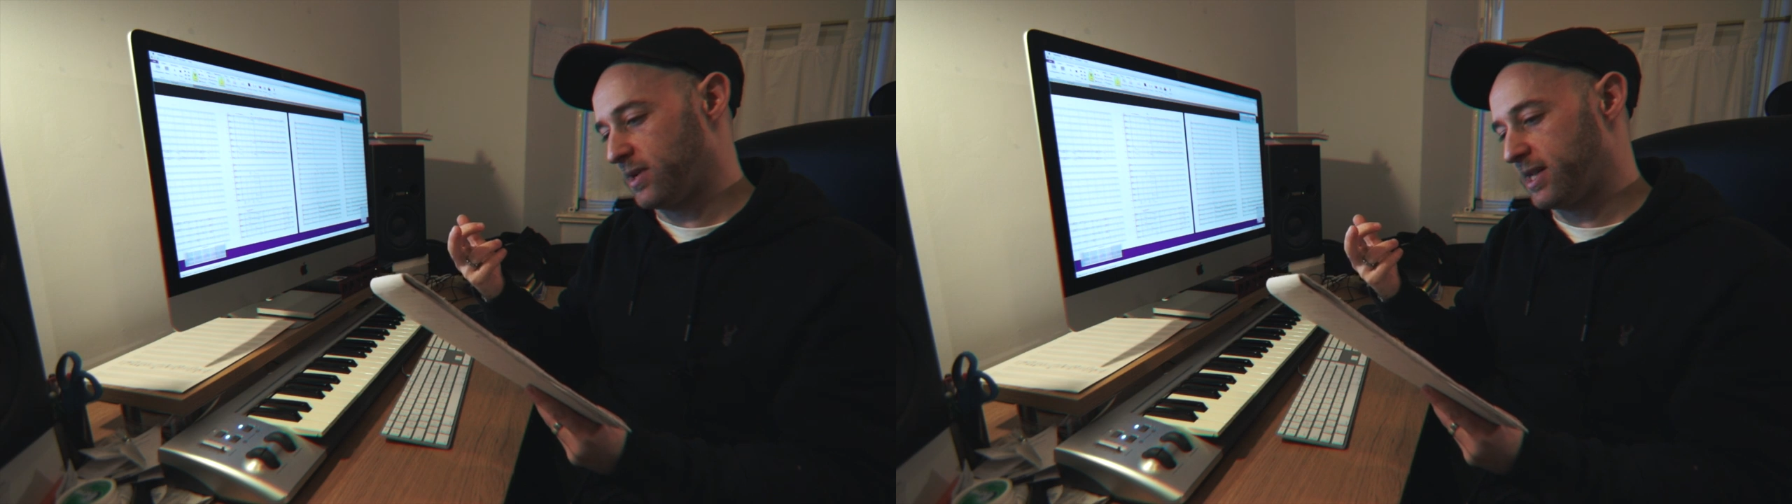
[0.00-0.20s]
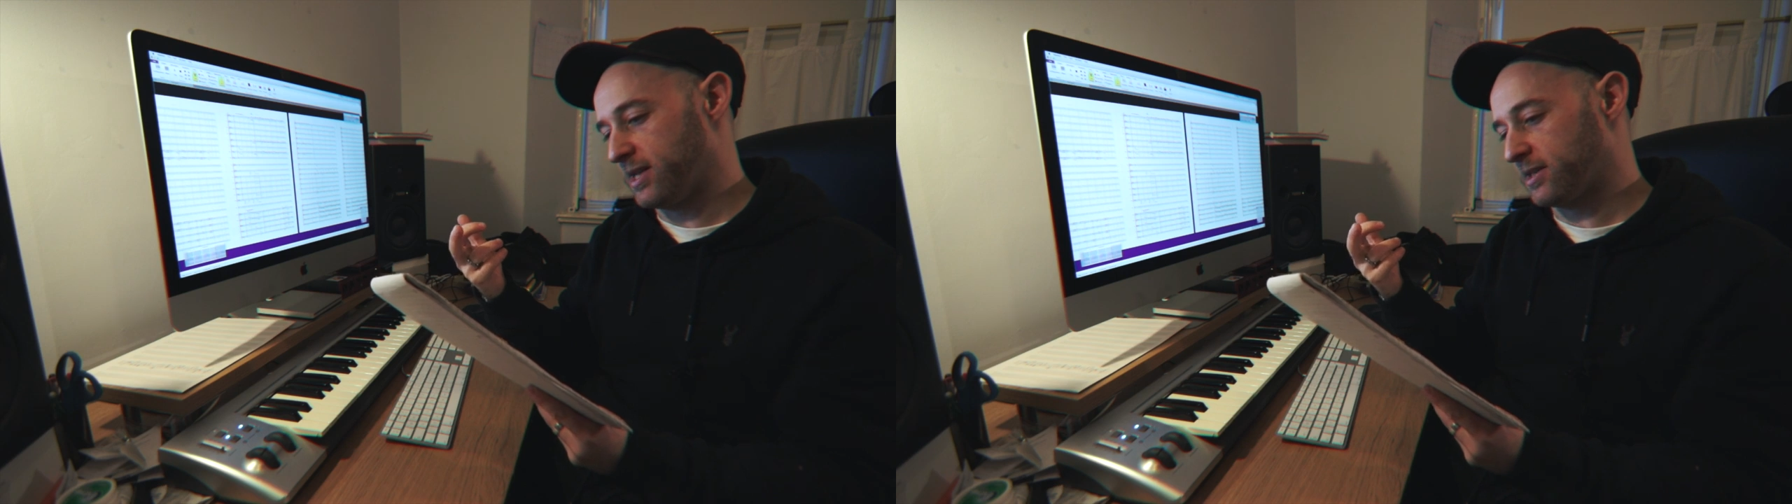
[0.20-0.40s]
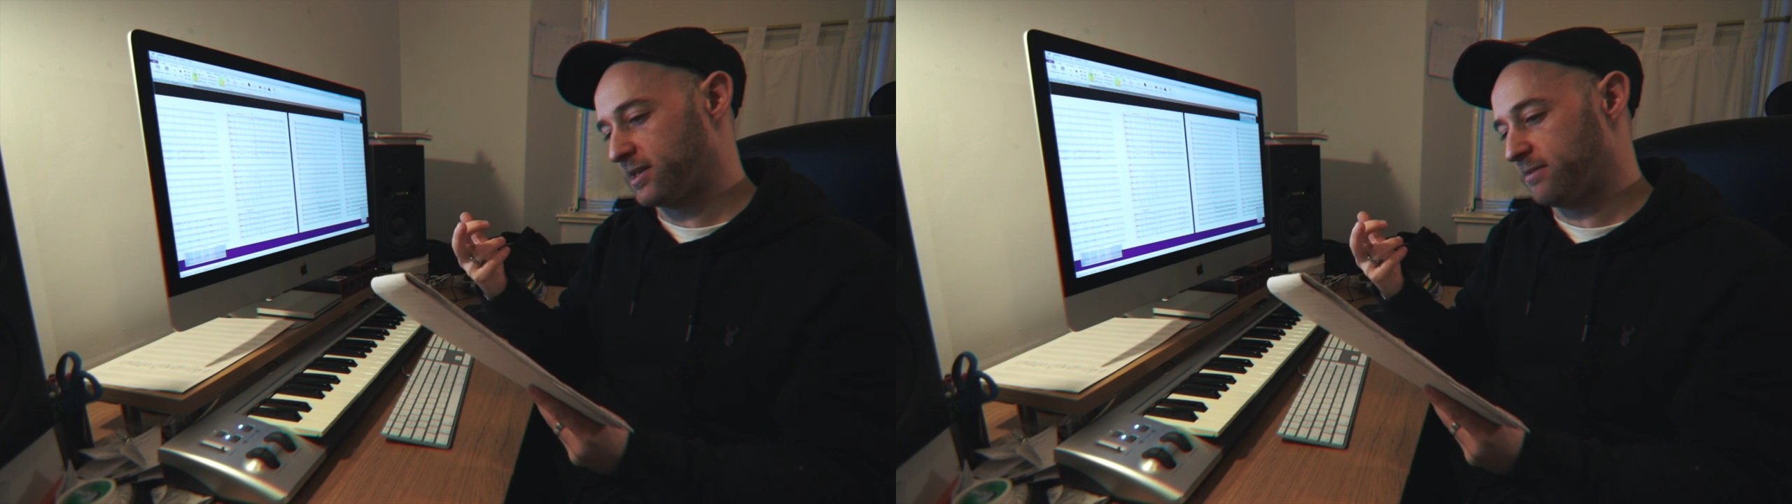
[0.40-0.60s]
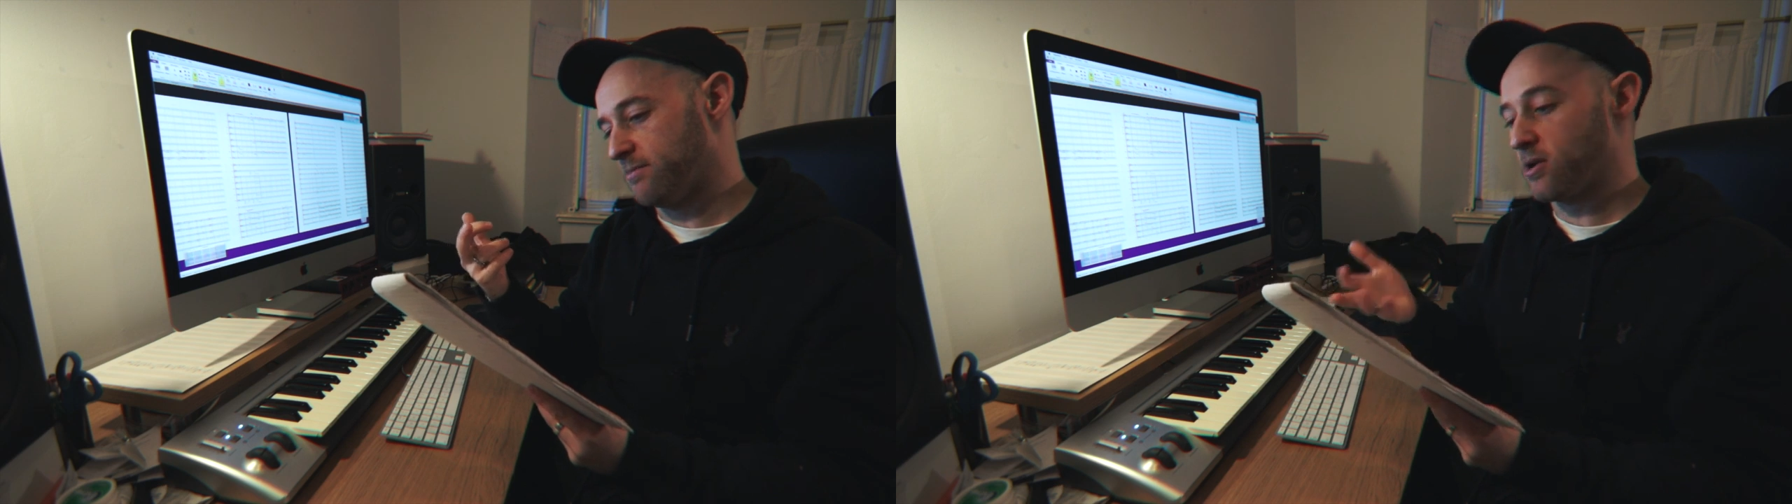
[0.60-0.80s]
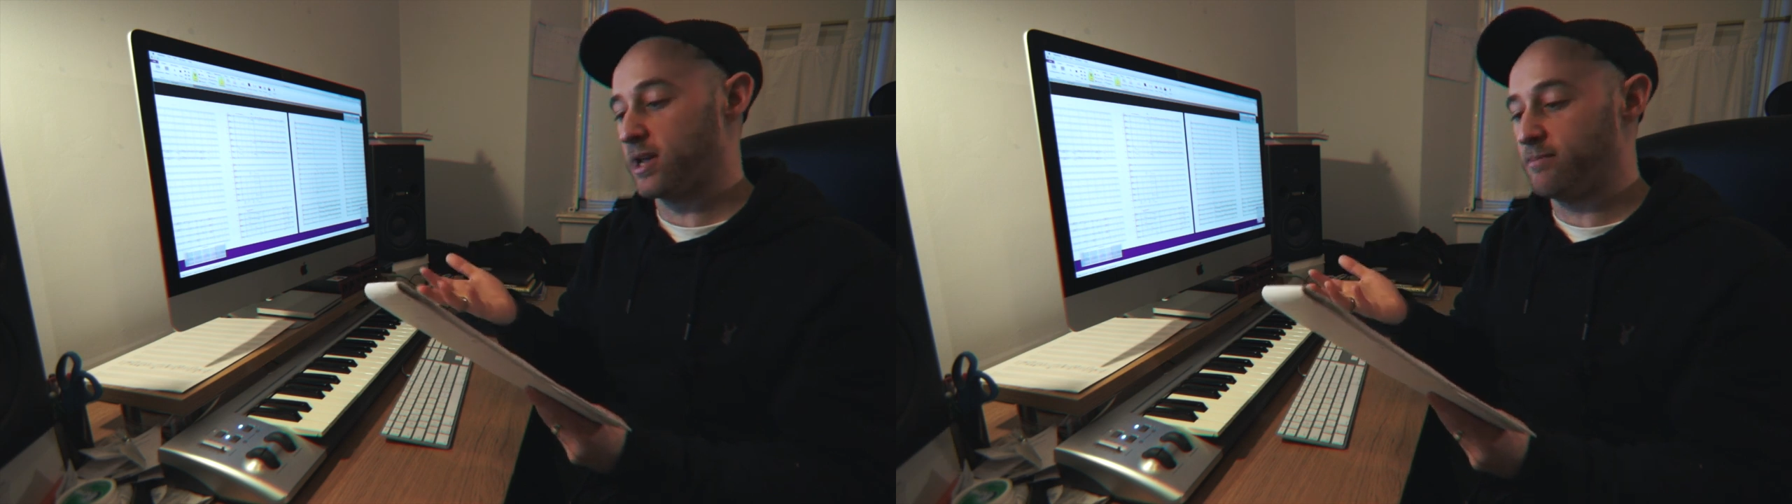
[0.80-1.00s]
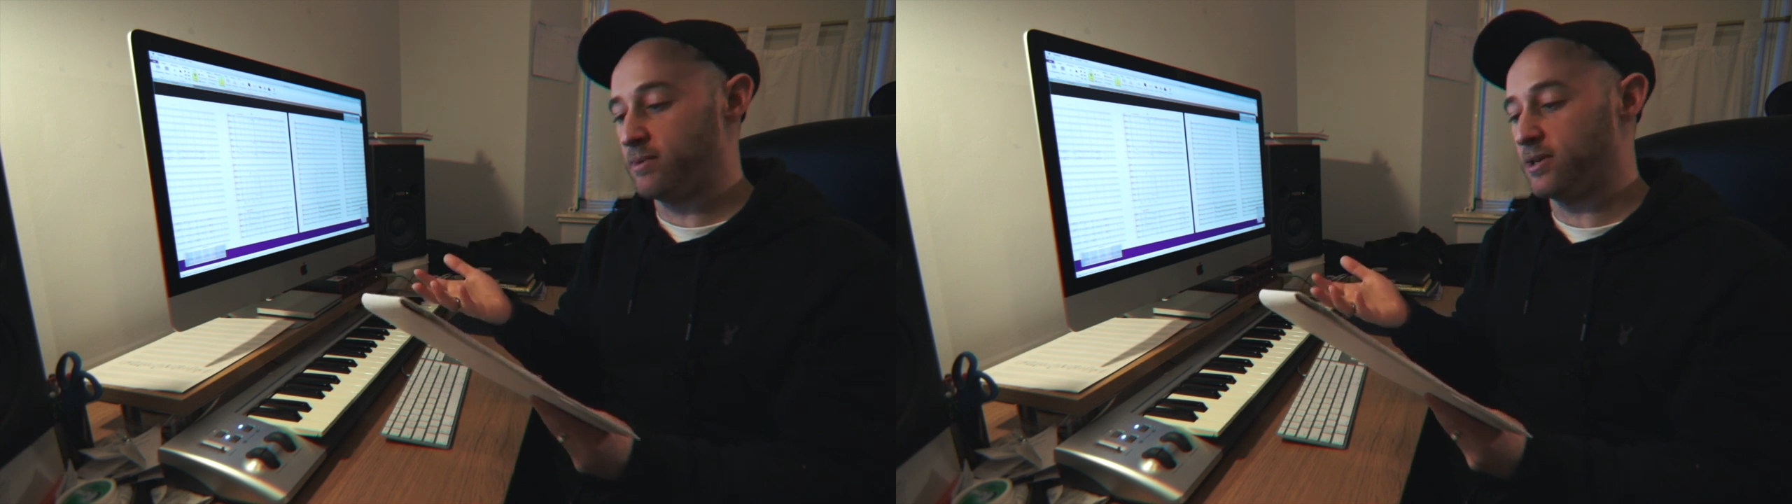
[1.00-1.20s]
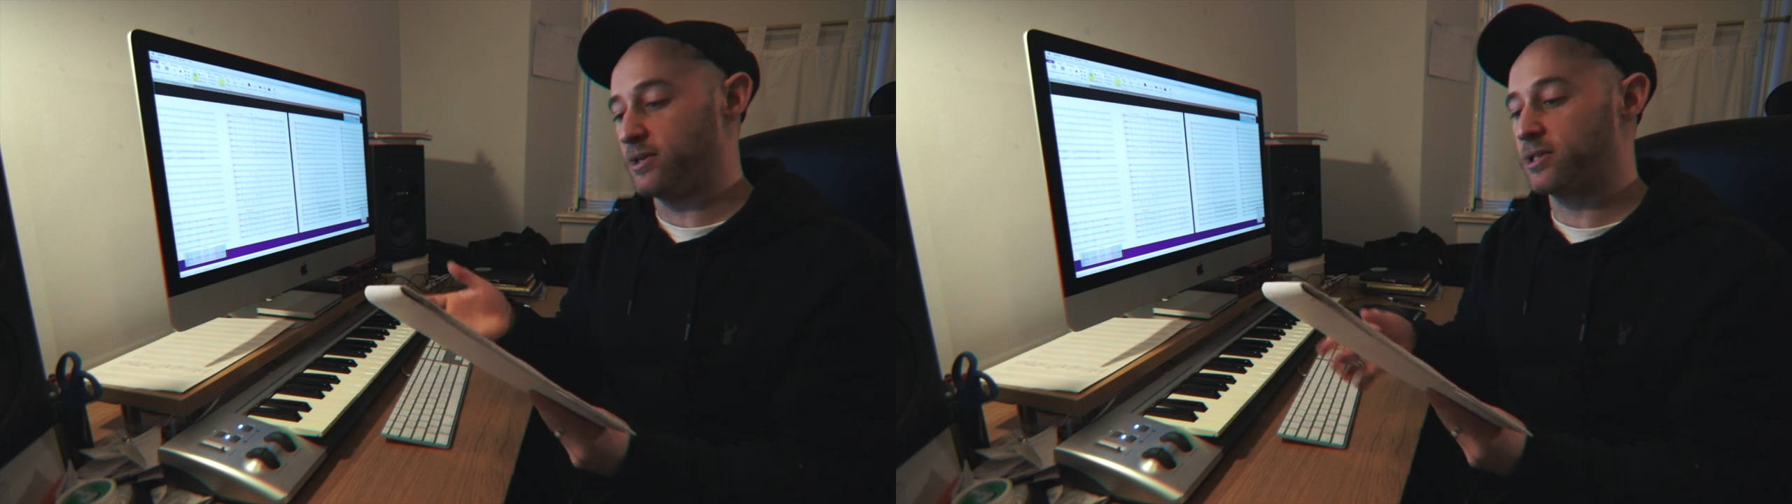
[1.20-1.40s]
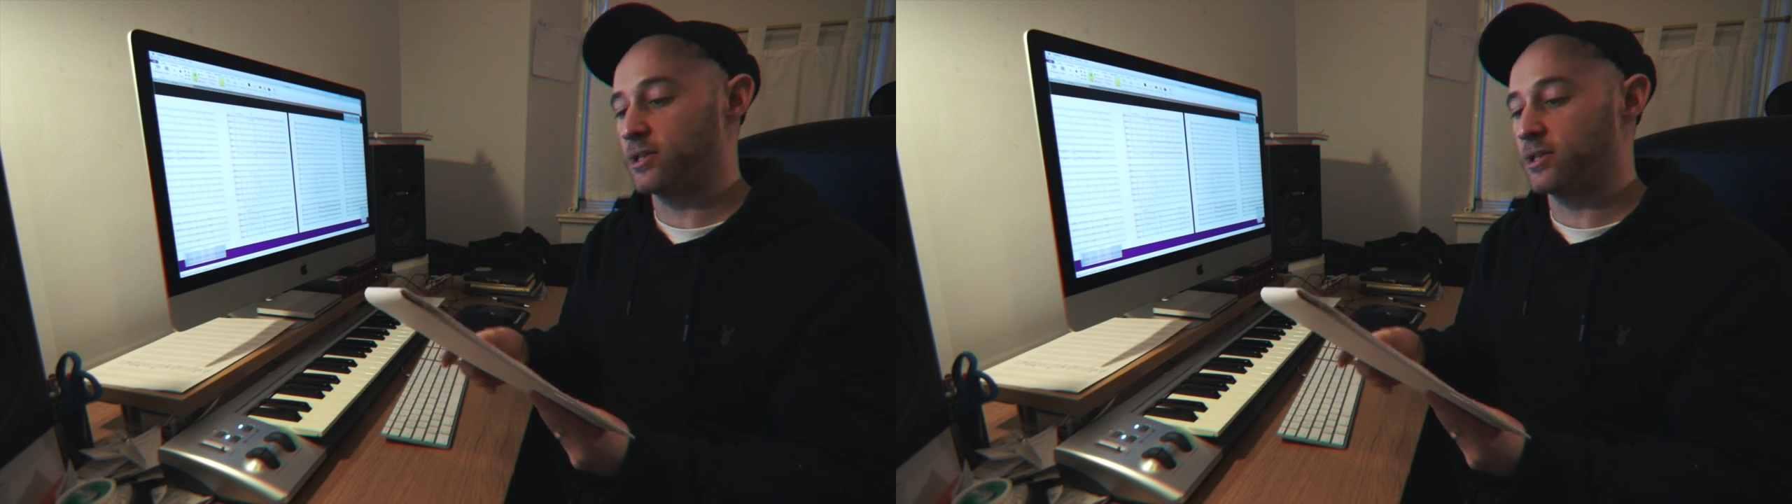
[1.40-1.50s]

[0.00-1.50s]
is Mockingbird.